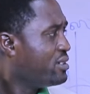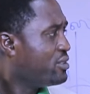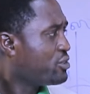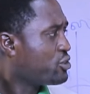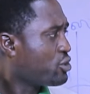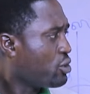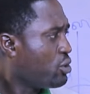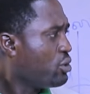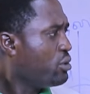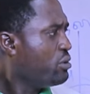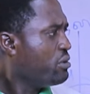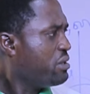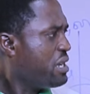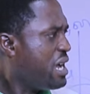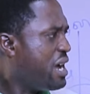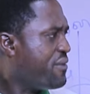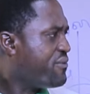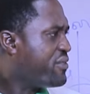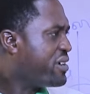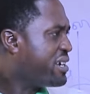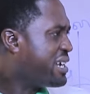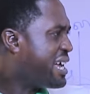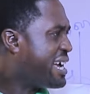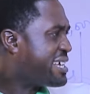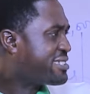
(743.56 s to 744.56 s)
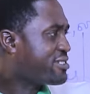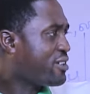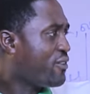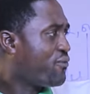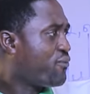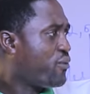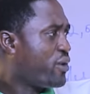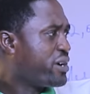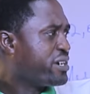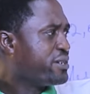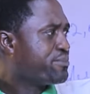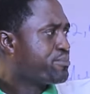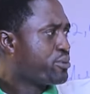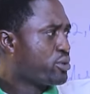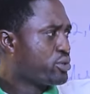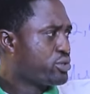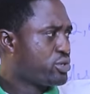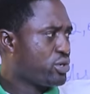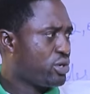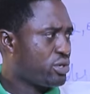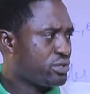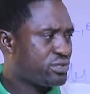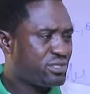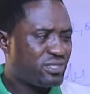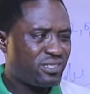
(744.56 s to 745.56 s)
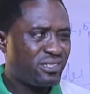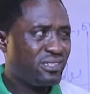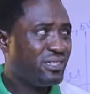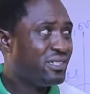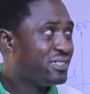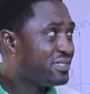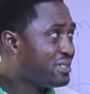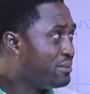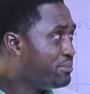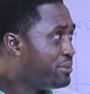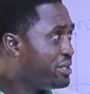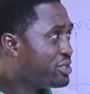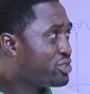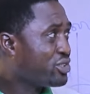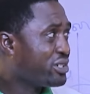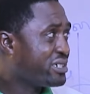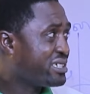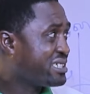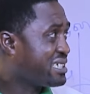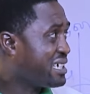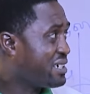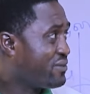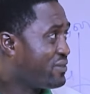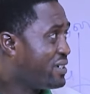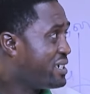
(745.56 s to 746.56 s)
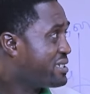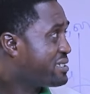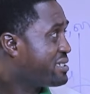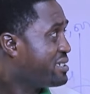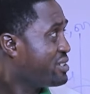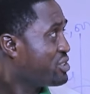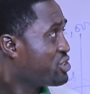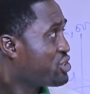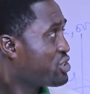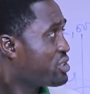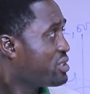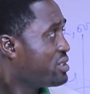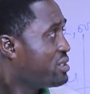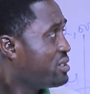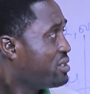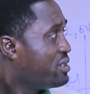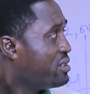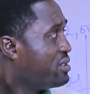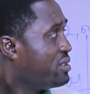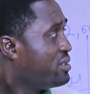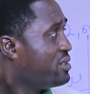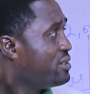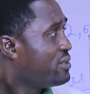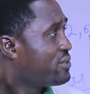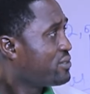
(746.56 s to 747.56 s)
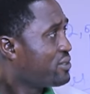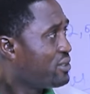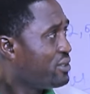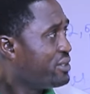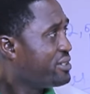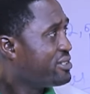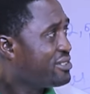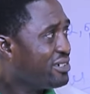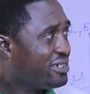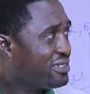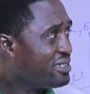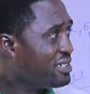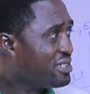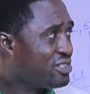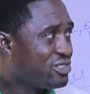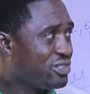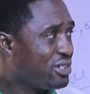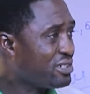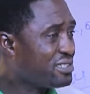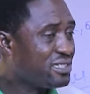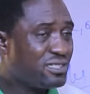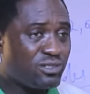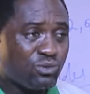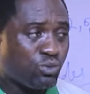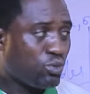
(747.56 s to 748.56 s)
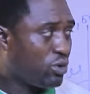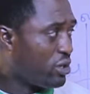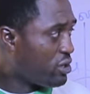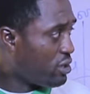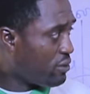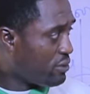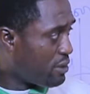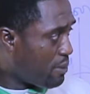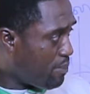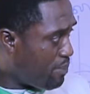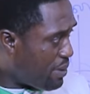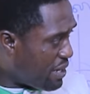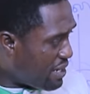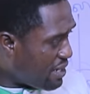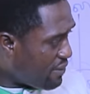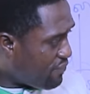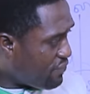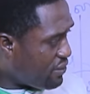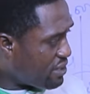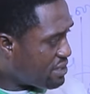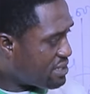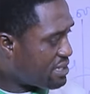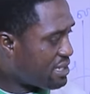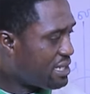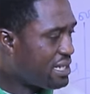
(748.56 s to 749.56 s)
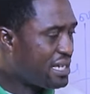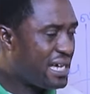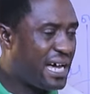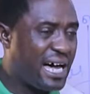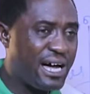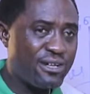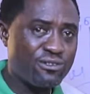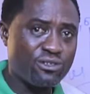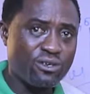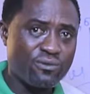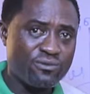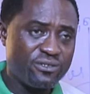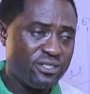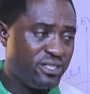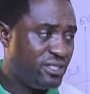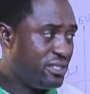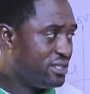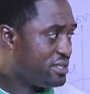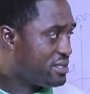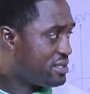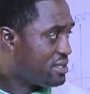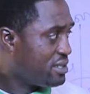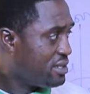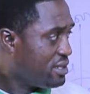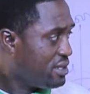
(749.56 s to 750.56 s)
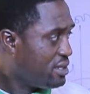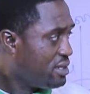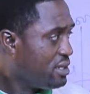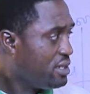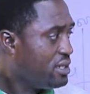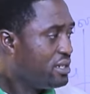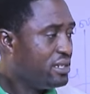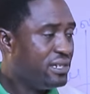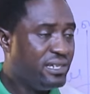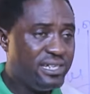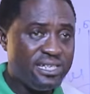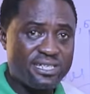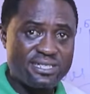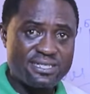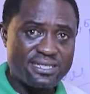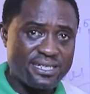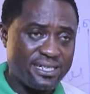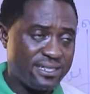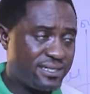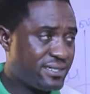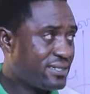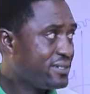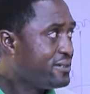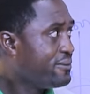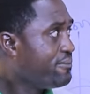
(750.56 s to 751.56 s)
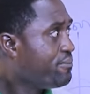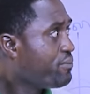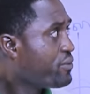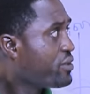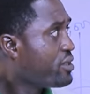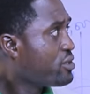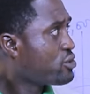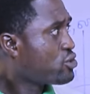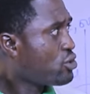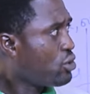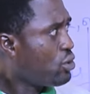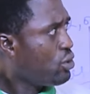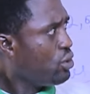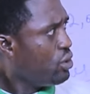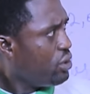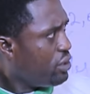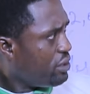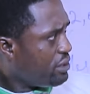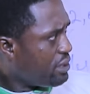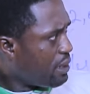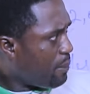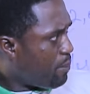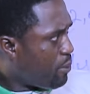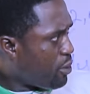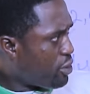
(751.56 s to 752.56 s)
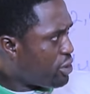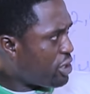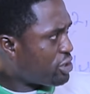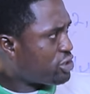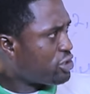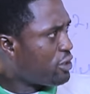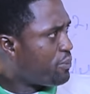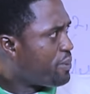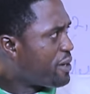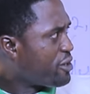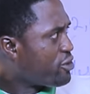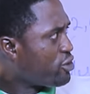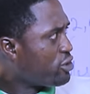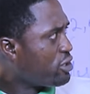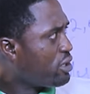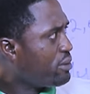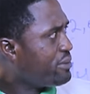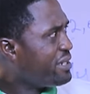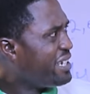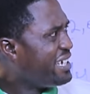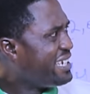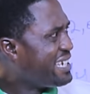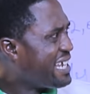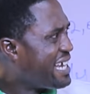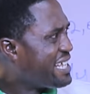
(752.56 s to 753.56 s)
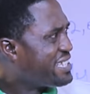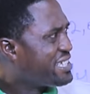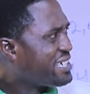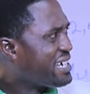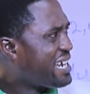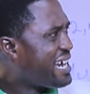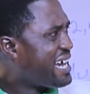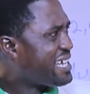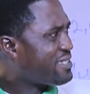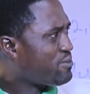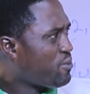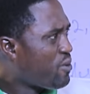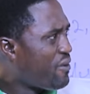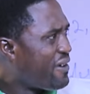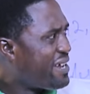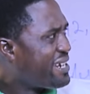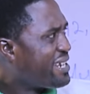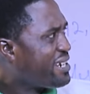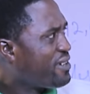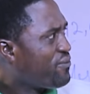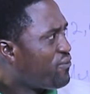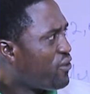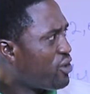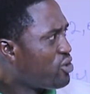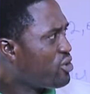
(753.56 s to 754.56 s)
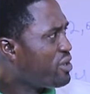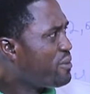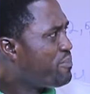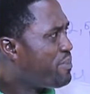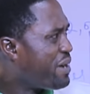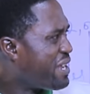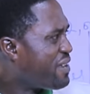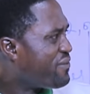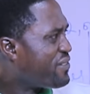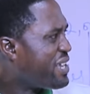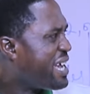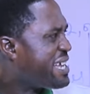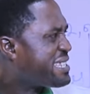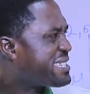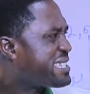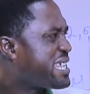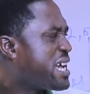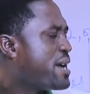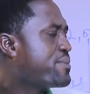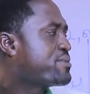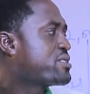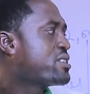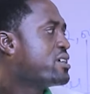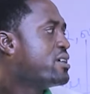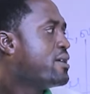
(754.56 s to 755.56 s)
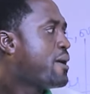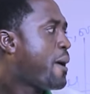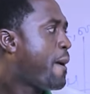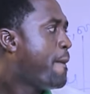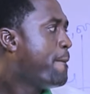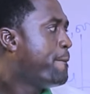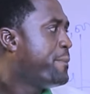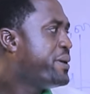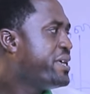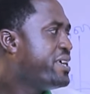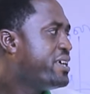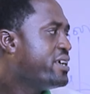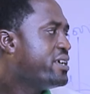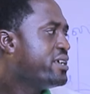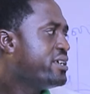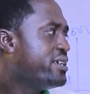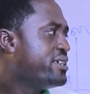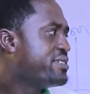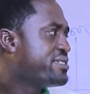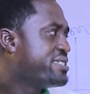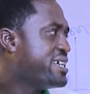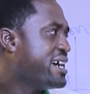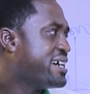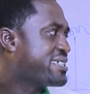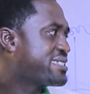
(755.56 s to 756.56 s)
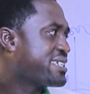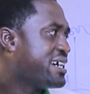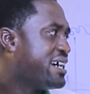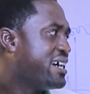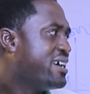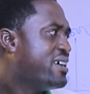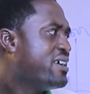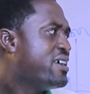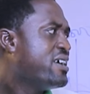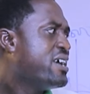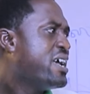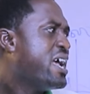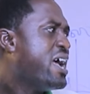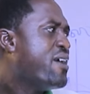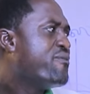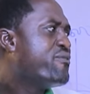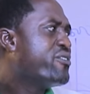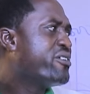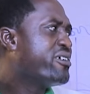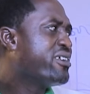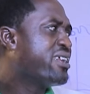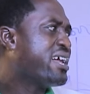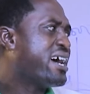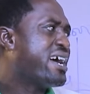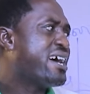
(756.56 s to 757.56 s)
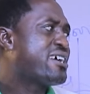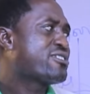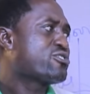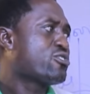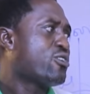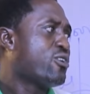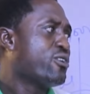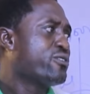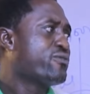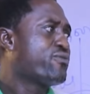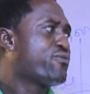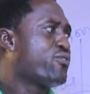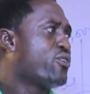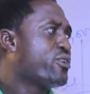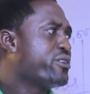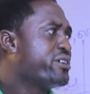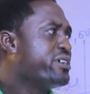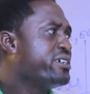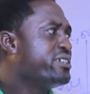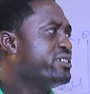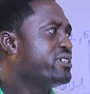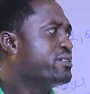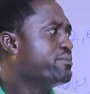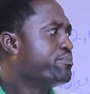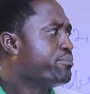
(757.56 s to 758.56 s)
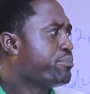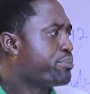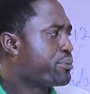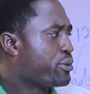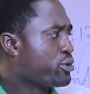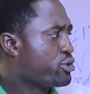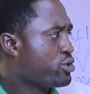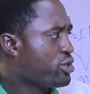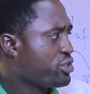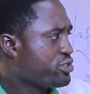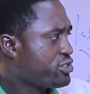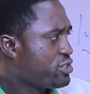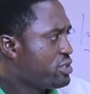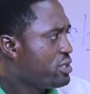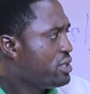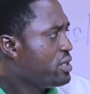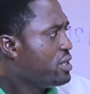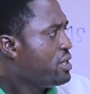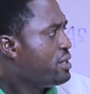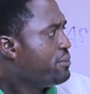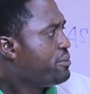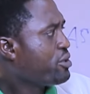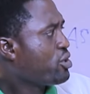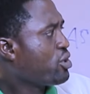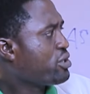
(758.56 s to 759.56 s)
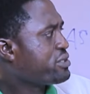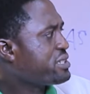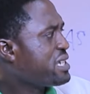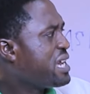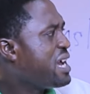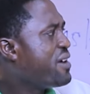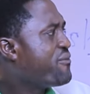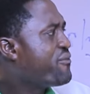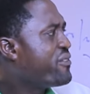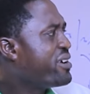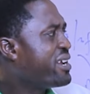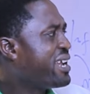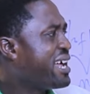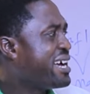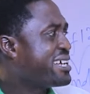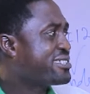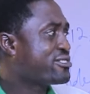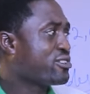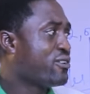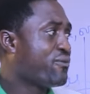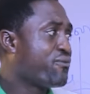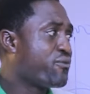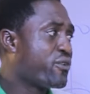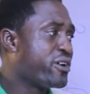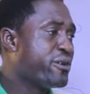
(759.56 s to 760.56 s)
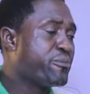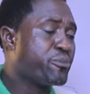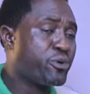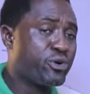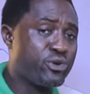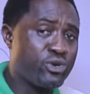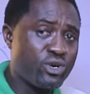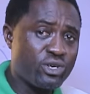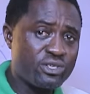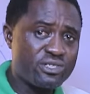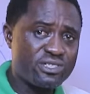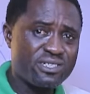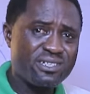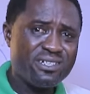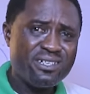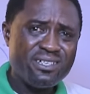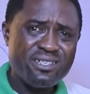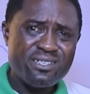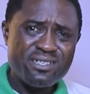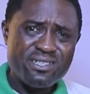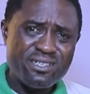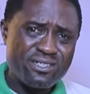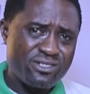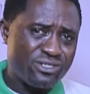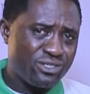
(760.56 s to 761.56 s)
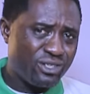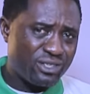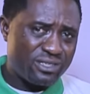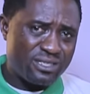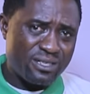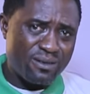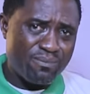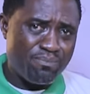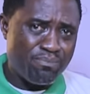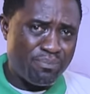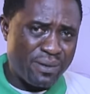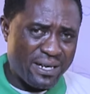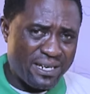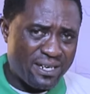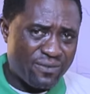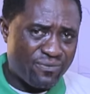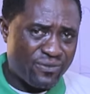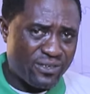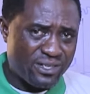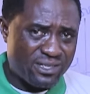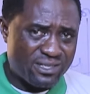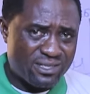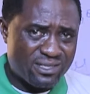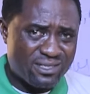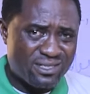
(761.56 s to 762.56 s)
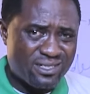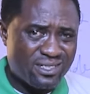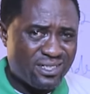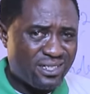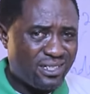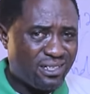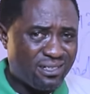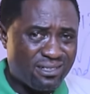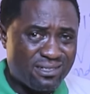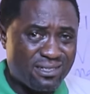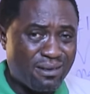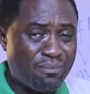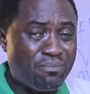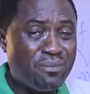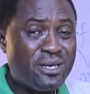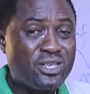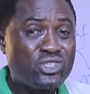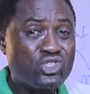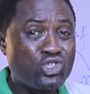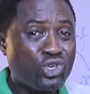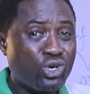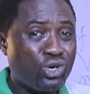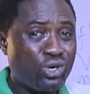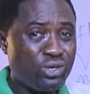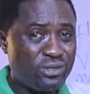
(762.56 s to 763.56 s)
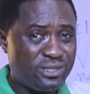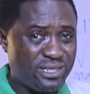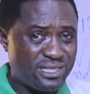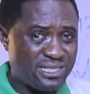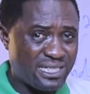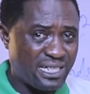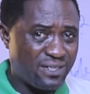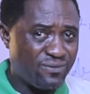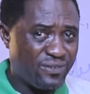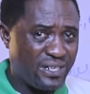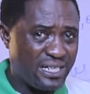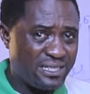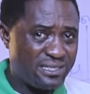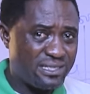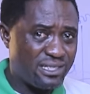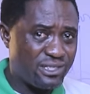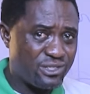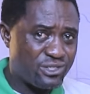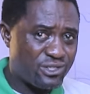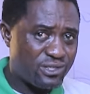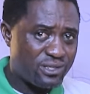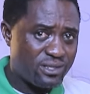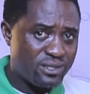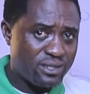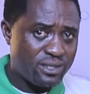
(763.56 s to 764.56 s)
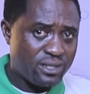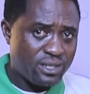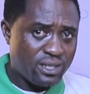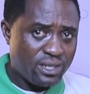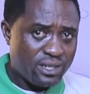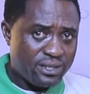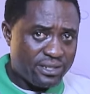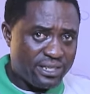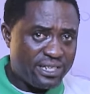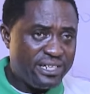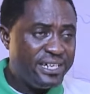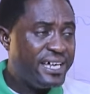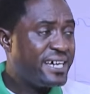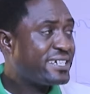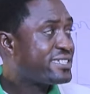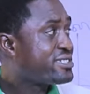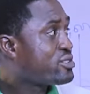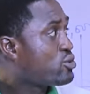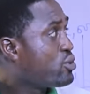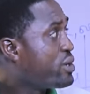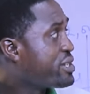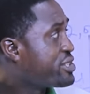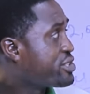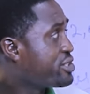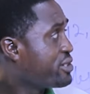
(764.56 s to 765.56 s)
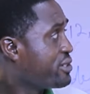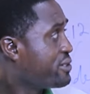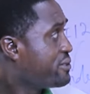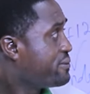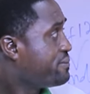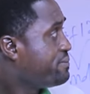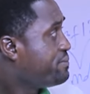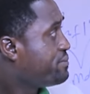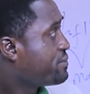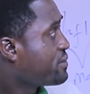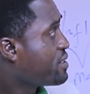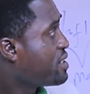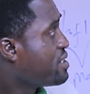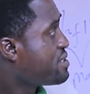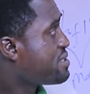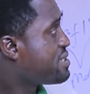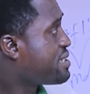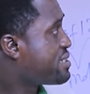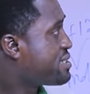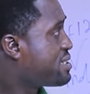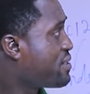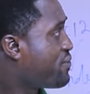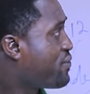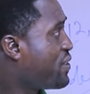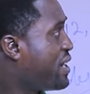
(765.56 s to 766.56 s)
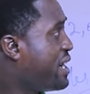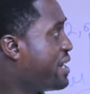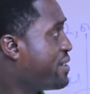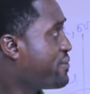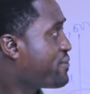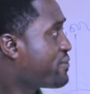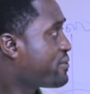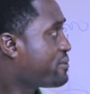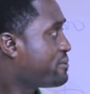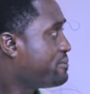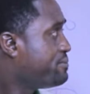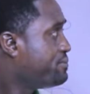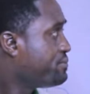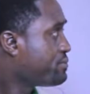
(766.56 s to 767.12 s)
So every line of foreign product is a major disadvantage. So it's not one of the benefits out of these listed. So the production of petroleum in Nigeria has provided the following benefit, except B is the answer. Every reliance on foreign products. Because every reliance on foreign products is not a benefit, it's a major disadvantage. The next question, 65.